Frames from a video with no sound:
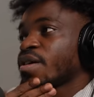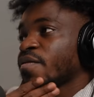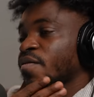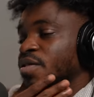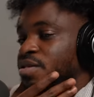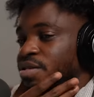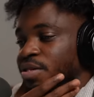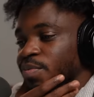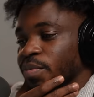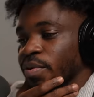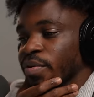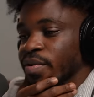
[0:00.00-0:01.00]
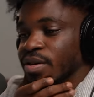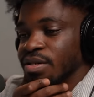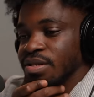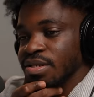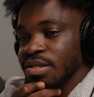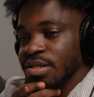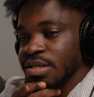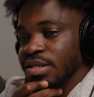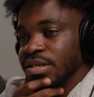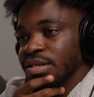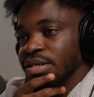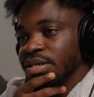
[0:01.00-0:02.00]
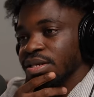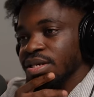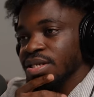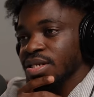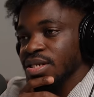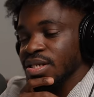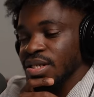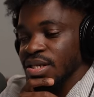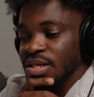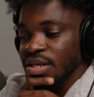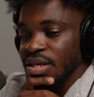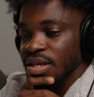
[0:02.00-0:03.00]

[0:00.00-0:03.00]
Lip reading: First experience, let's see.